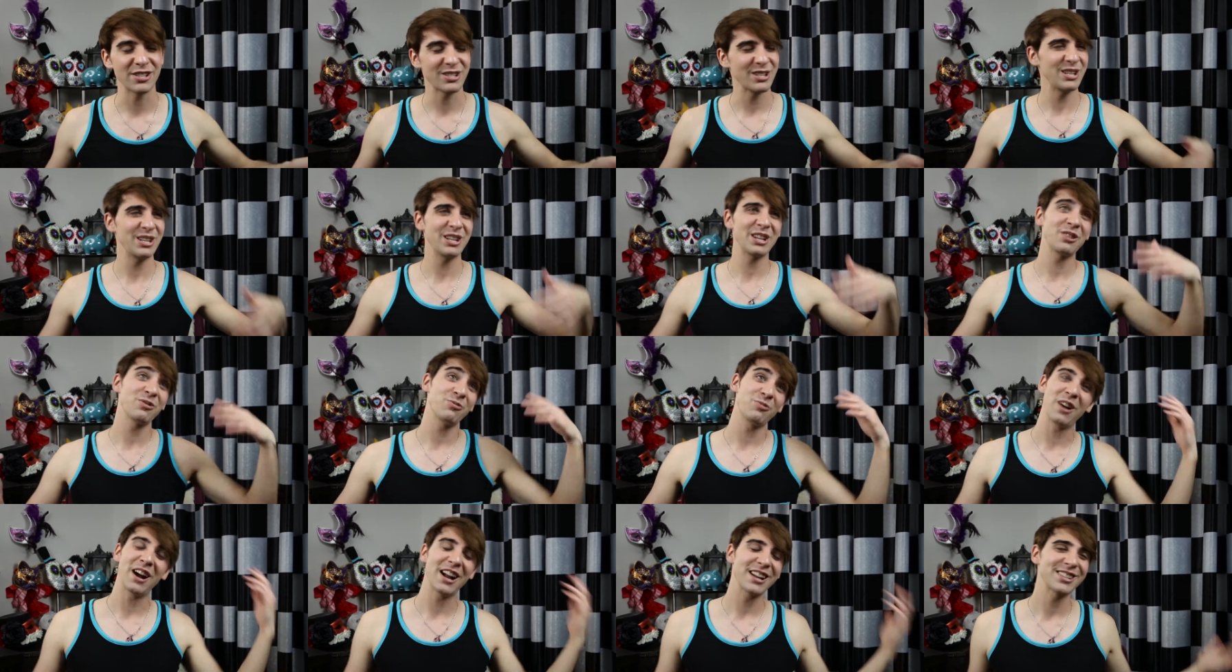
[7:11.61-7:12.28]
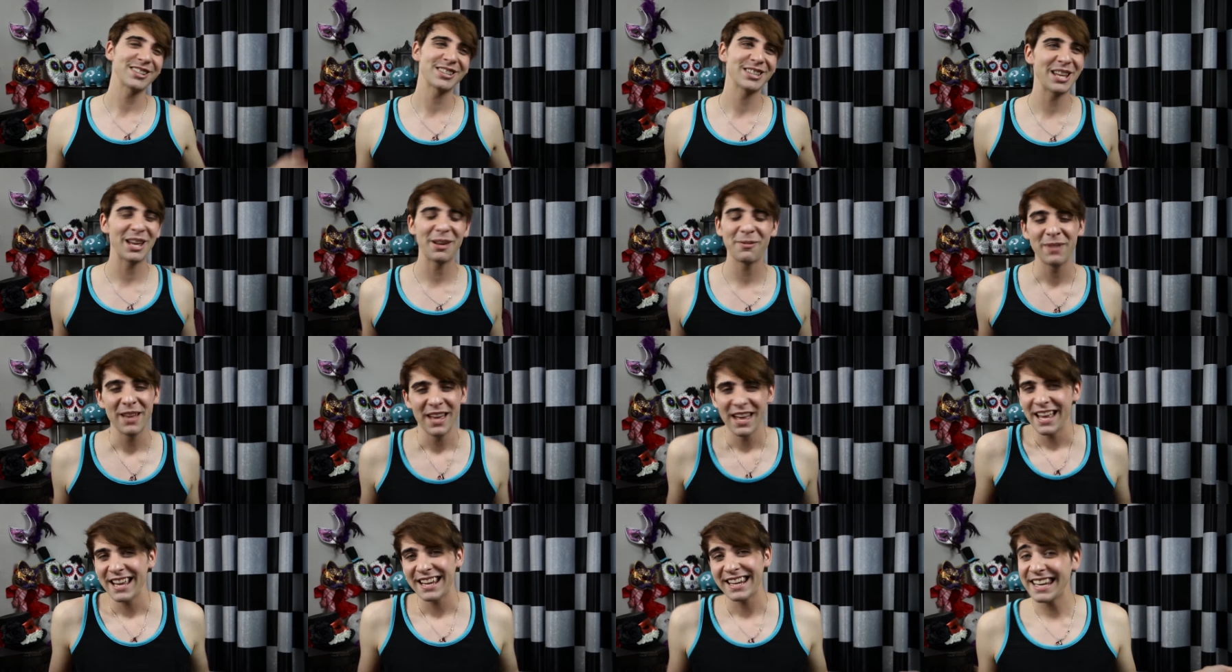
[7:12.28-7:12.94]
So you can watch them
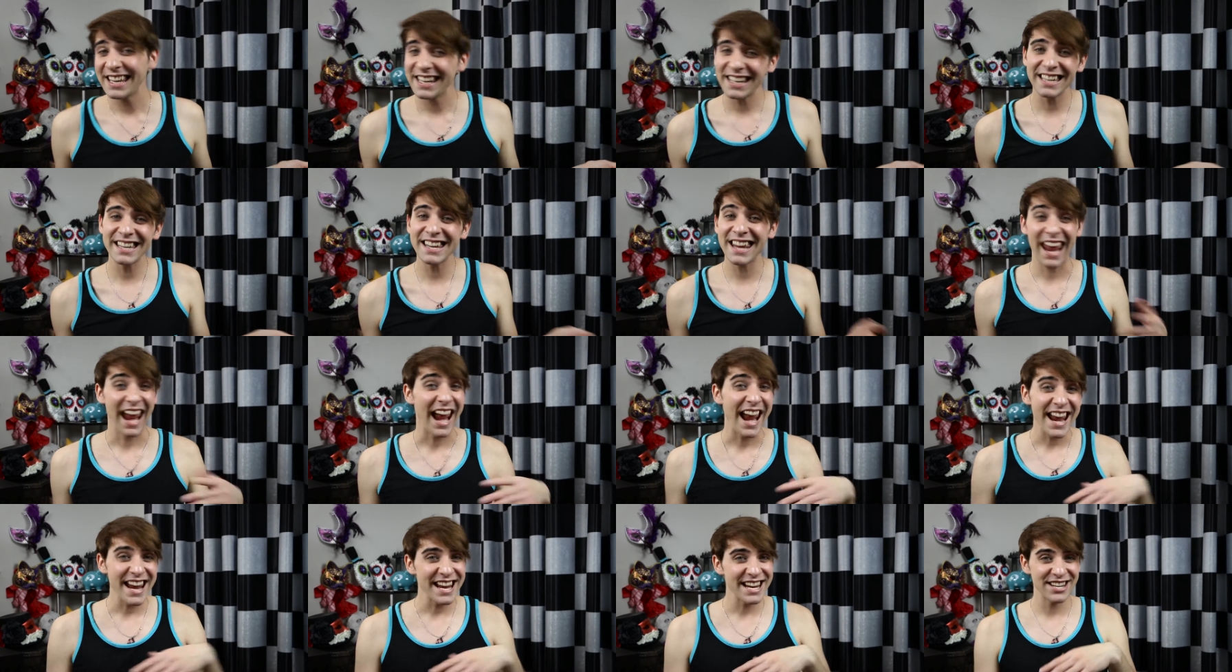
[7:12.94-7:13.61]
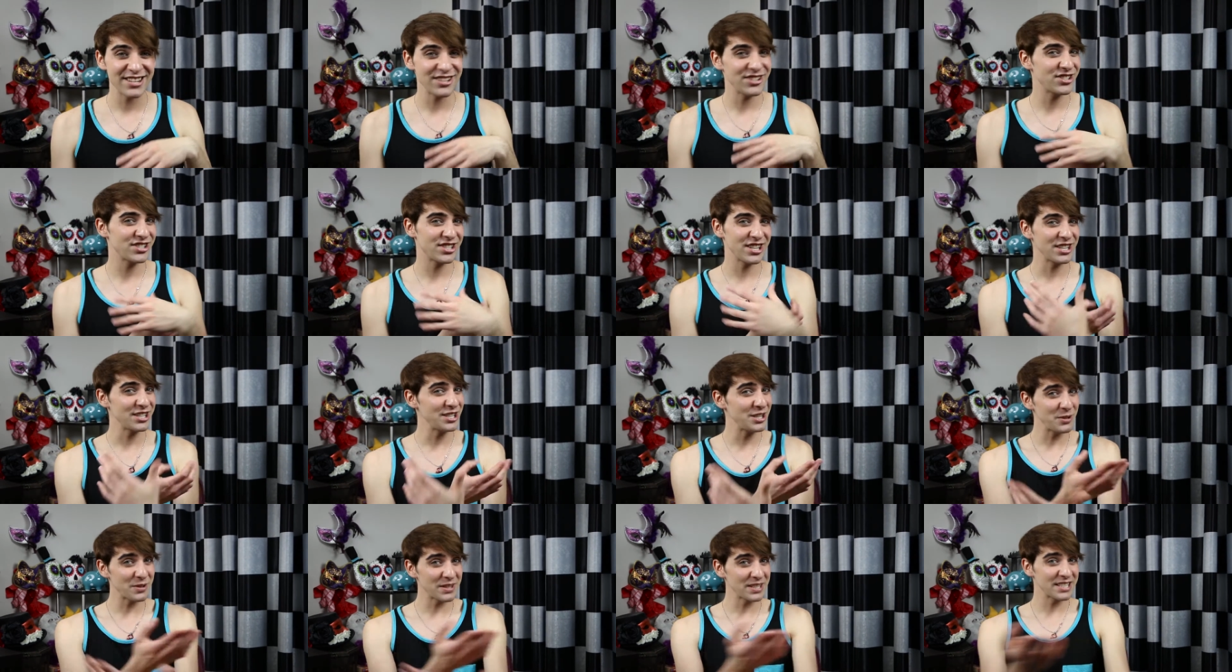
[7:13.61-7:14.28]
get engaged
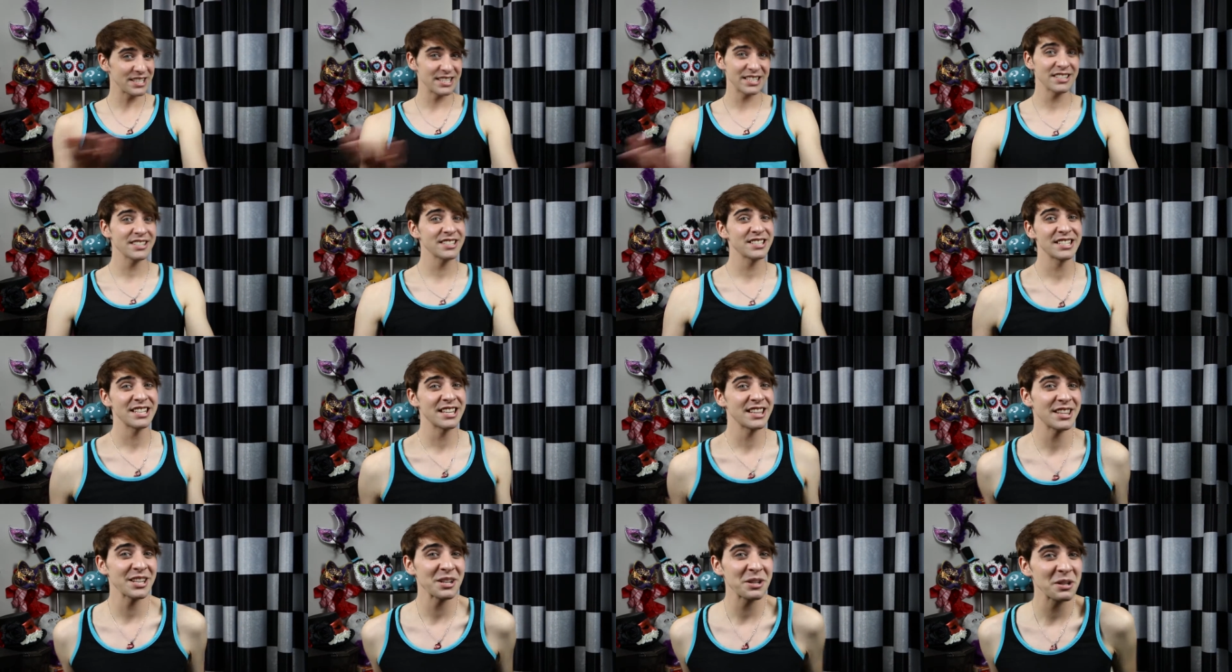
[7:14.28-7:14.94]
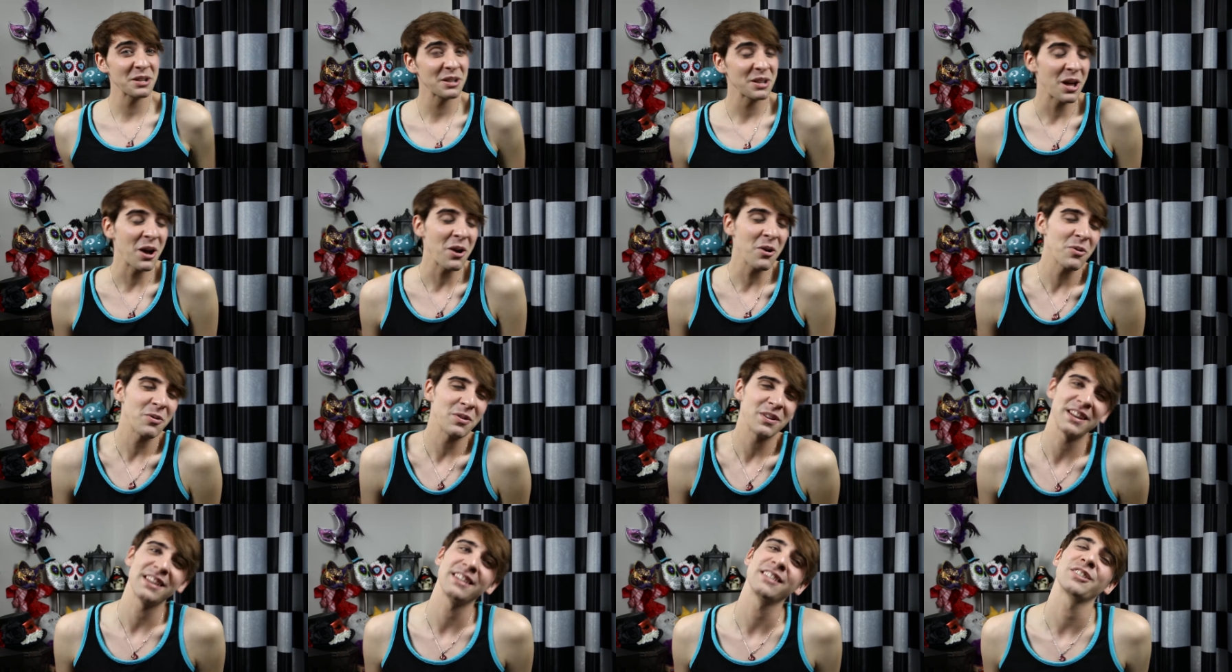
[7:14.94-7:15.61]
and you can still sit there
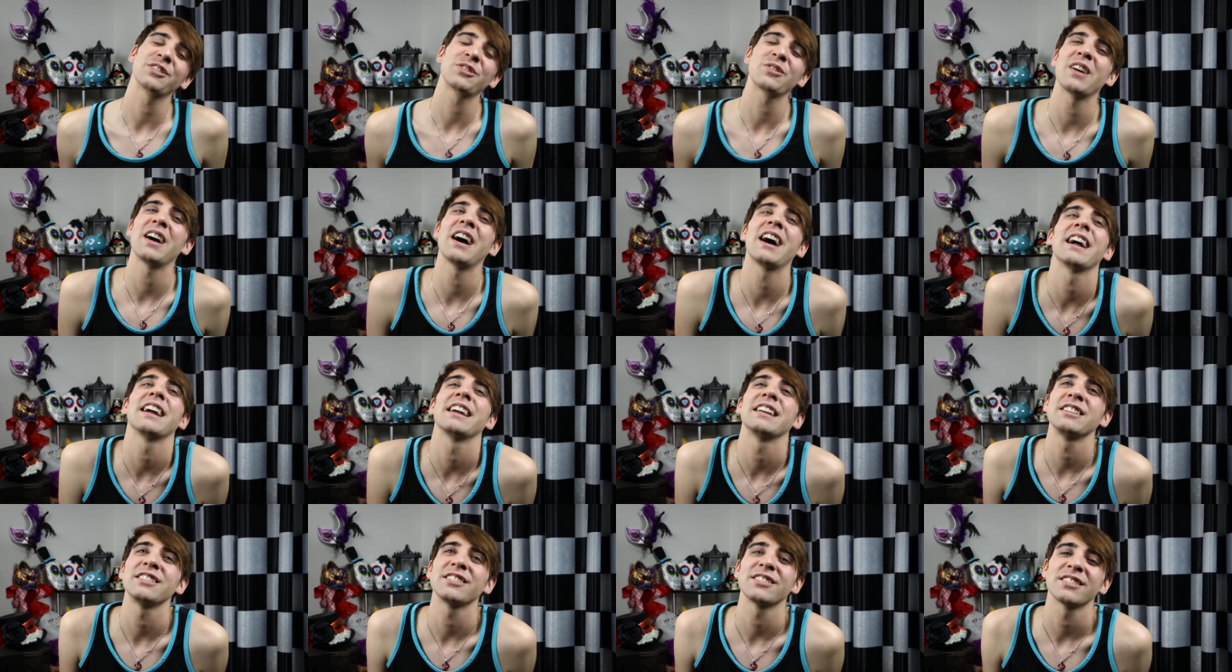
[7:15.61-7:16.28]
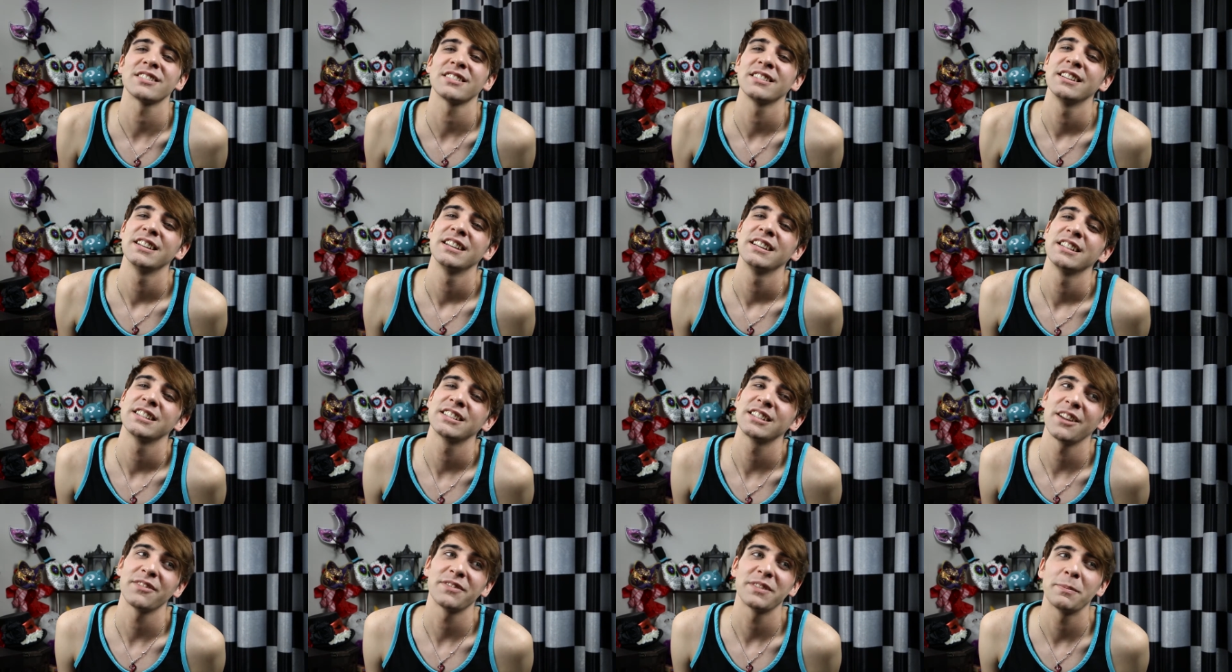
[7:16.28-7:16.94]
alone and cry in
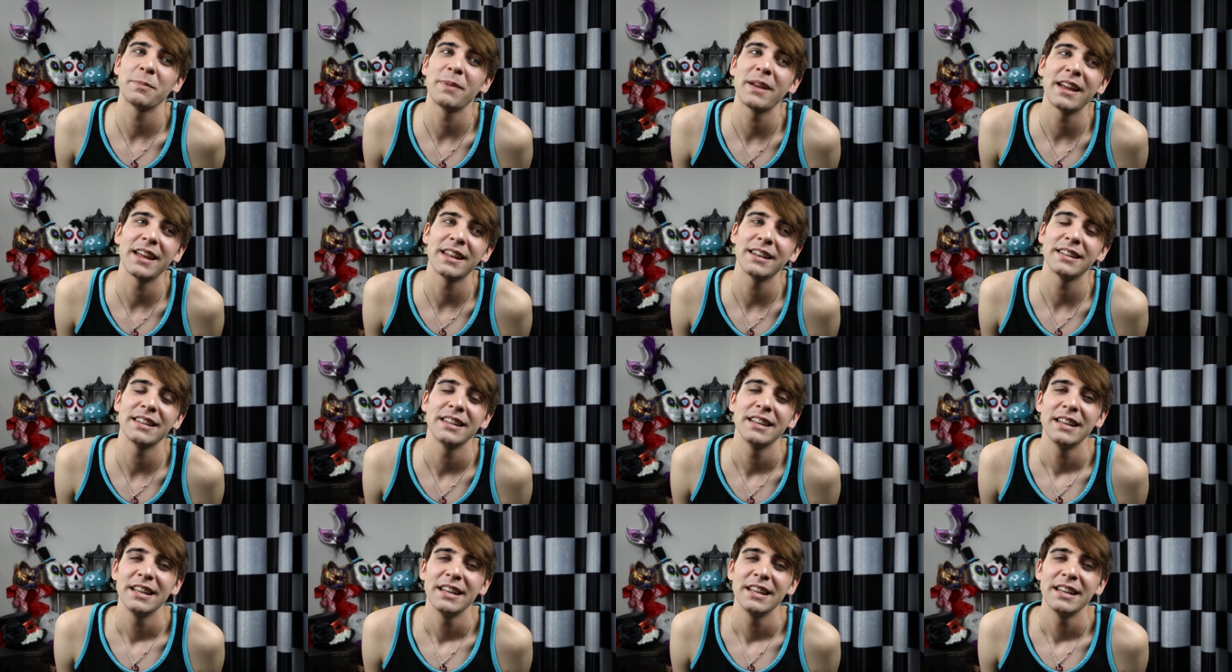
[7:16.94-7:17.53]
yourself to bed